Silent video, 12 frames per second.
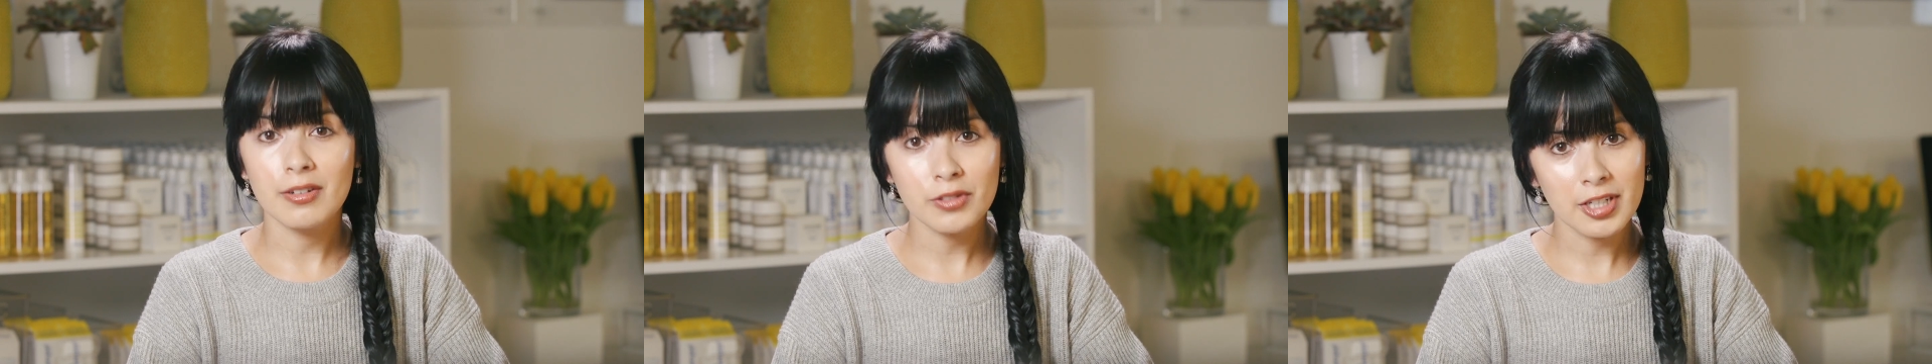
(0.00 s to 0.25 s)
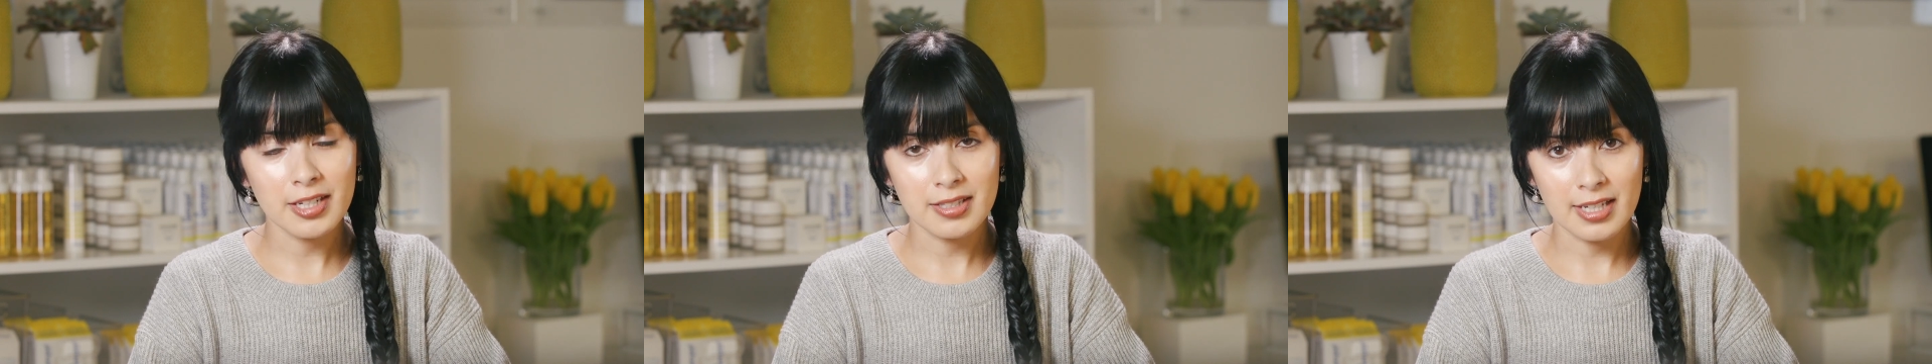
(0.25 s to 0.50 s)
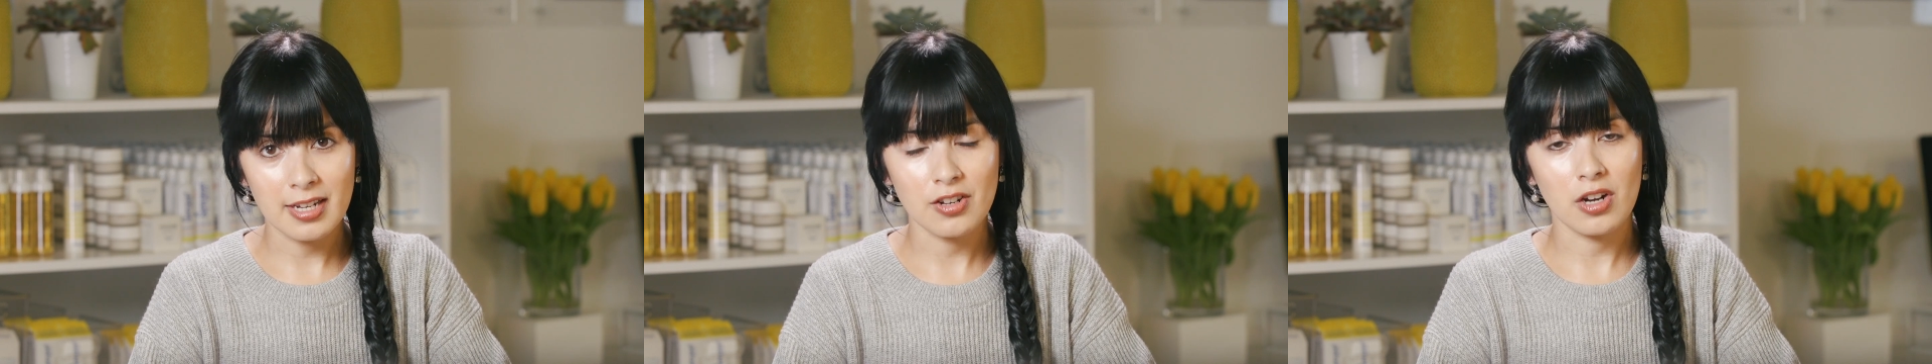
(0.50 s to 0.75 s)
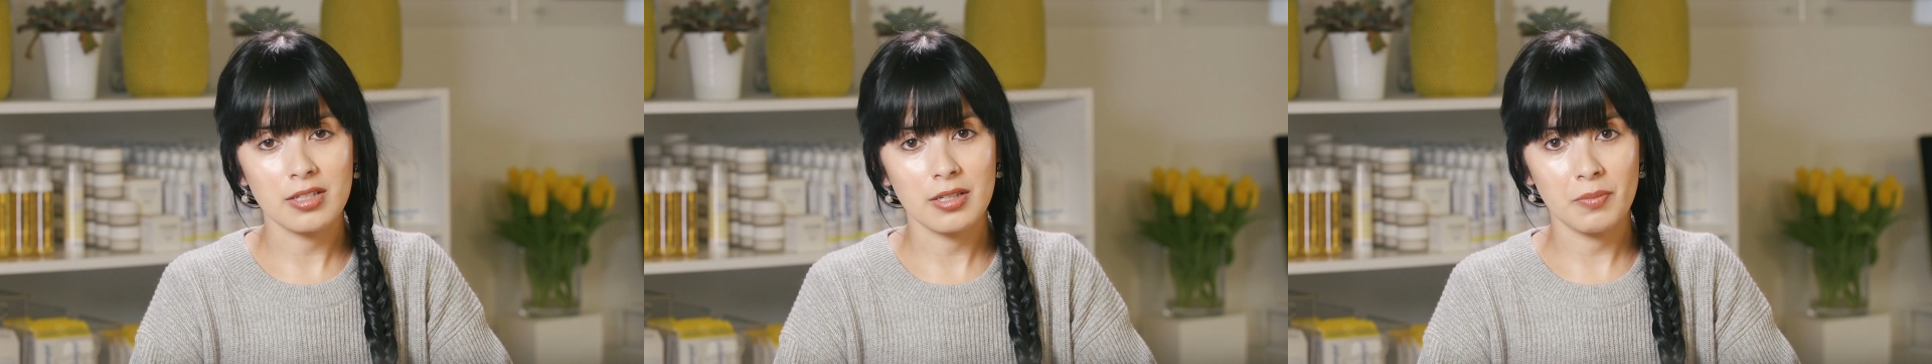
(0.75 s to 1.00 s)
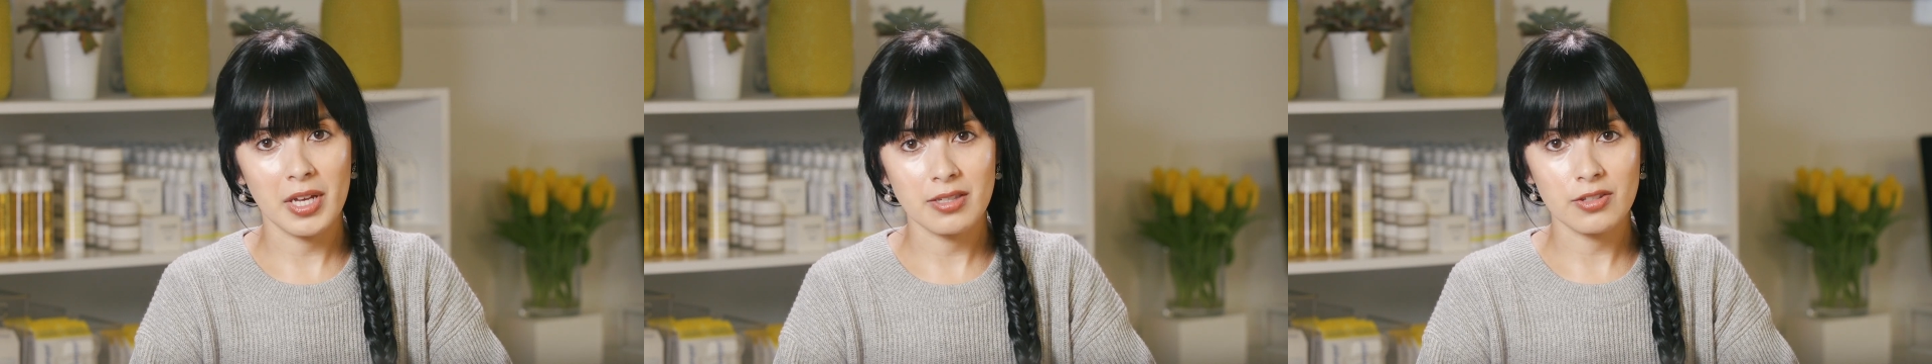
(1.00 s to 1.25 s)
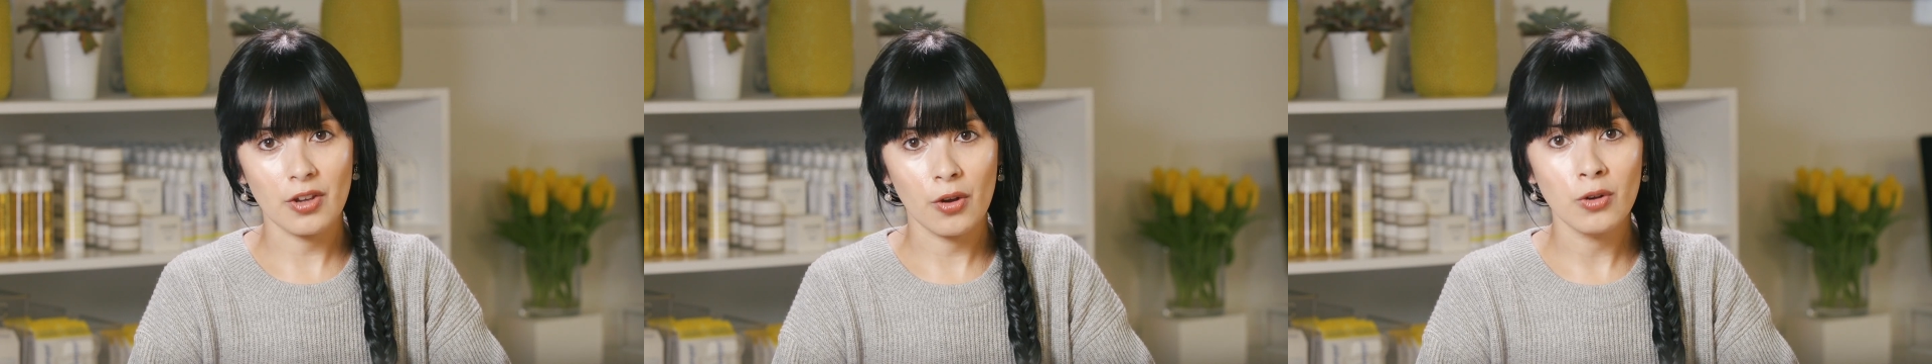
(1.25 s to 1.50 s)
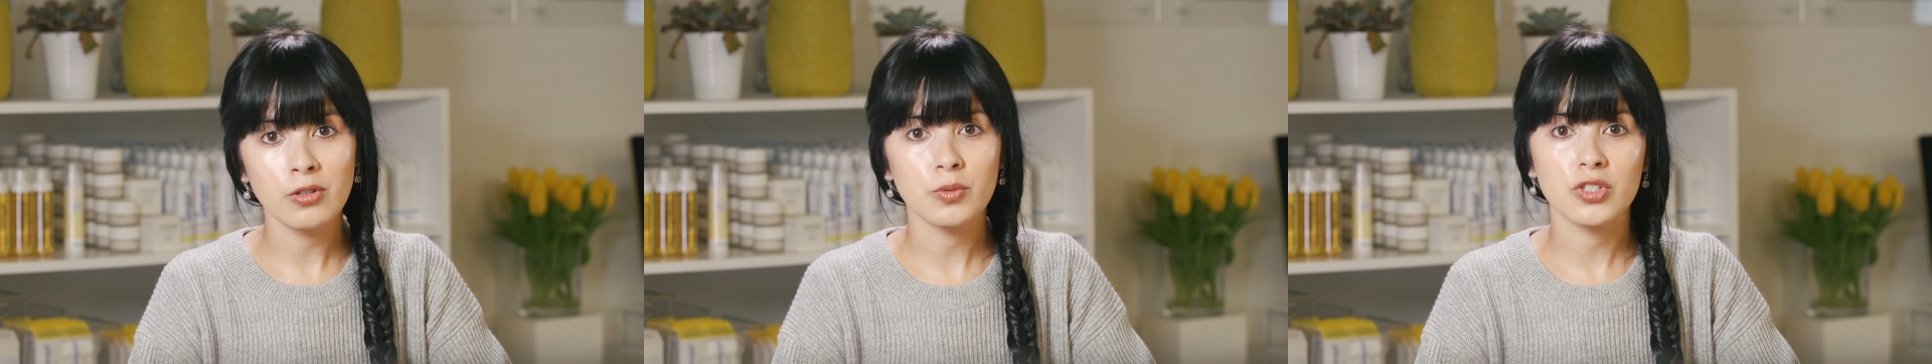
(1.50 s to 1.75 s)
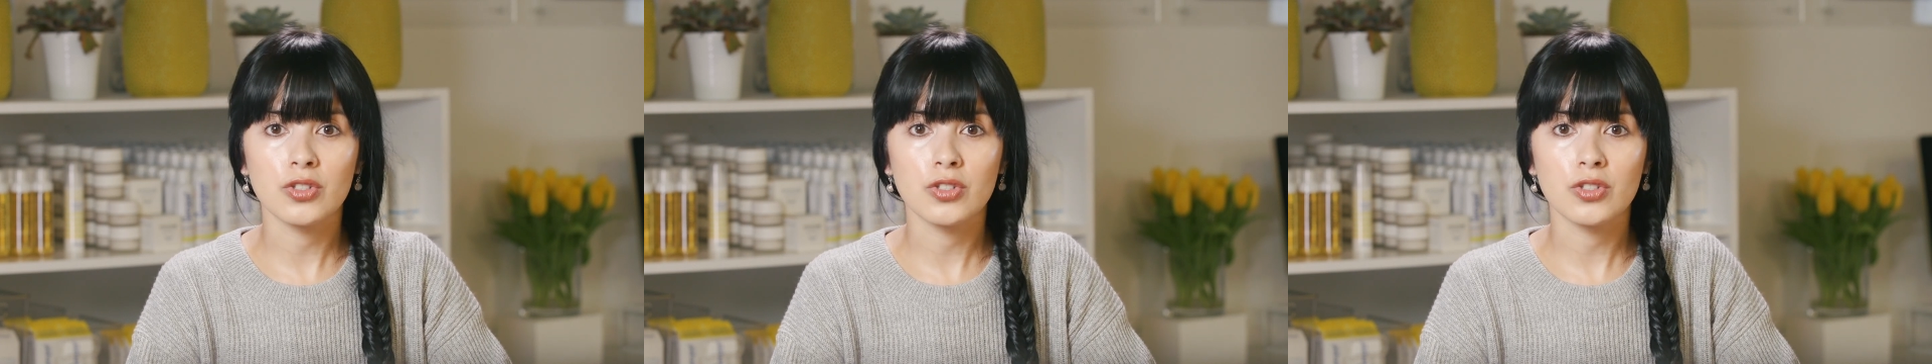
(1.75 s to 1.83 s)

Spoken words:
ever contained oxybenzone,